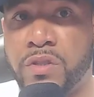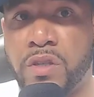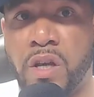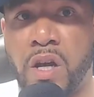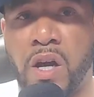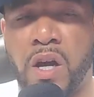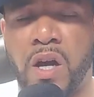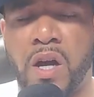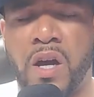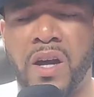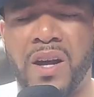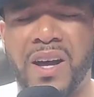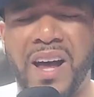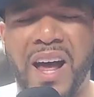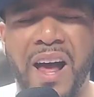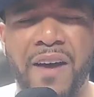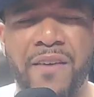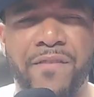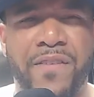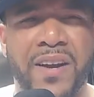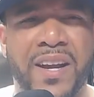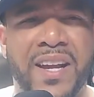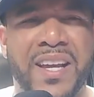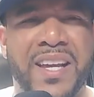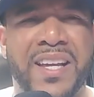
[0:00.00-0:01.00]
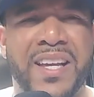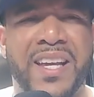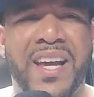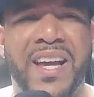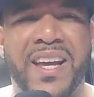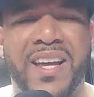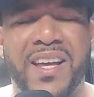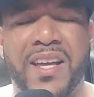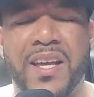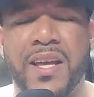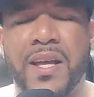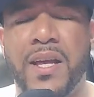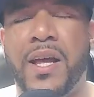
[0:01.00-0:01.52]
I forget
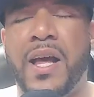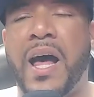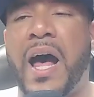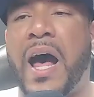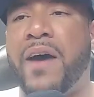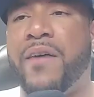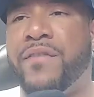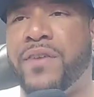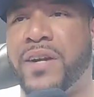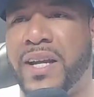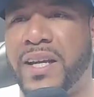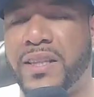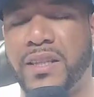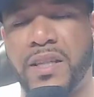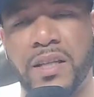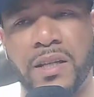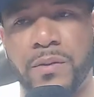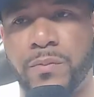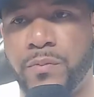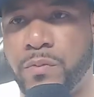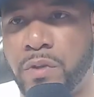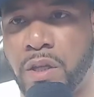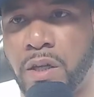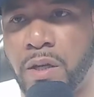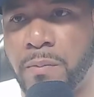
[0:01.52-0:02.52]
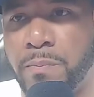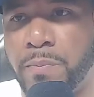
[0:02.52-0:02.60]
the